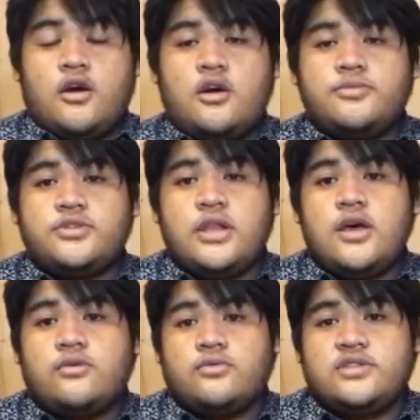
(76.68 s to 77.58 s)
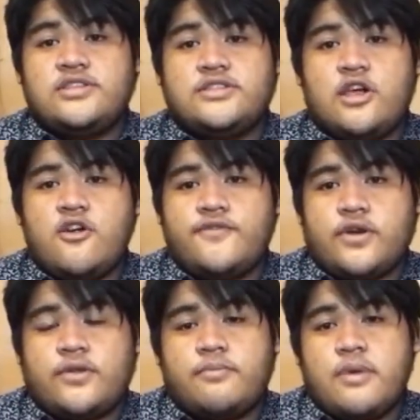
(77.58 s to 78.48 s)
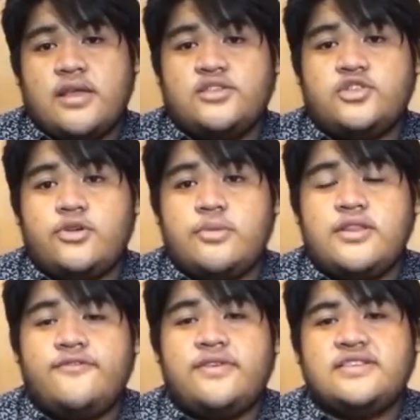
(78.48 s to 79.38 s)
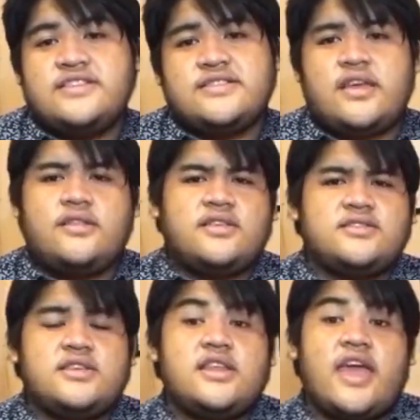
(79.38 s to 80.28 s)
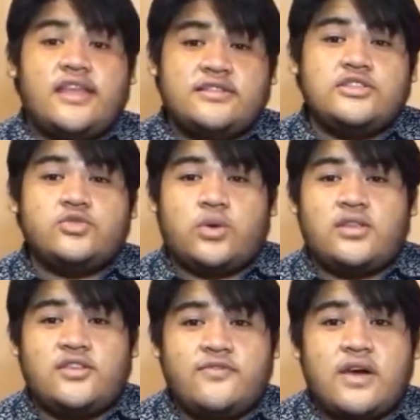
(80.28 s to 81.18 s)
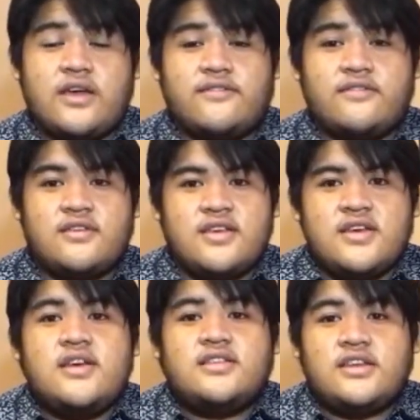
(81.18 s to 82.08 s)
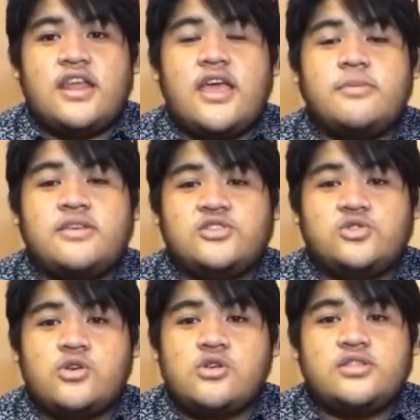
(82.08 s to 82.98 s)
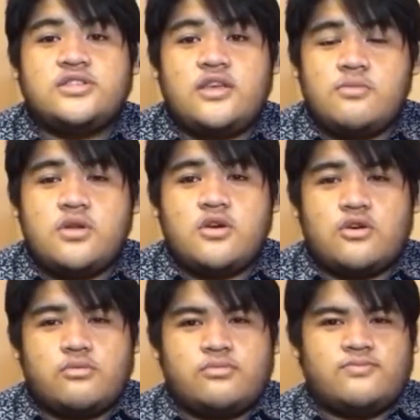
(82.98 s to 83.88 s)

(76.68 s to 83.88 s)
Ohm's law discovered by a German physics scientist in 1825. The name is George Simon Ohm.